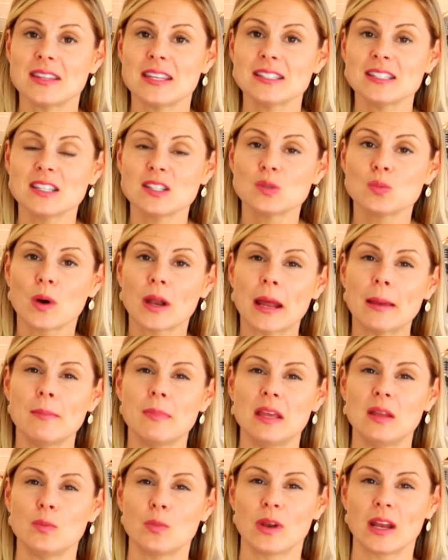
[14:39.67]
This is what I
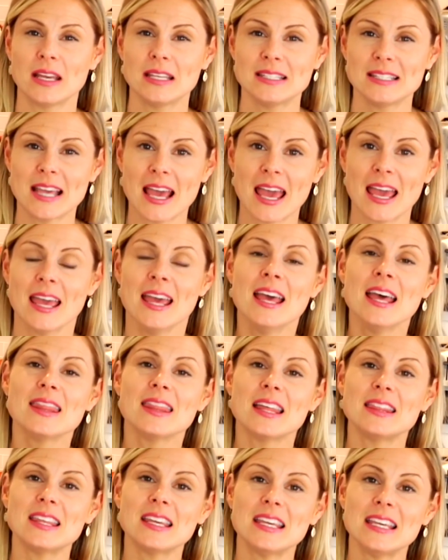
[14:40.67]
mean when I say
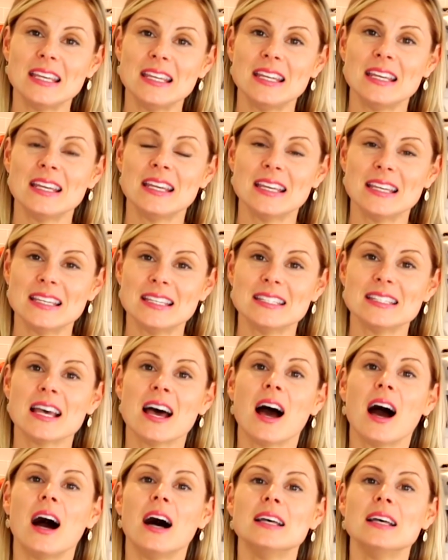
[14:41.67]
that the eating is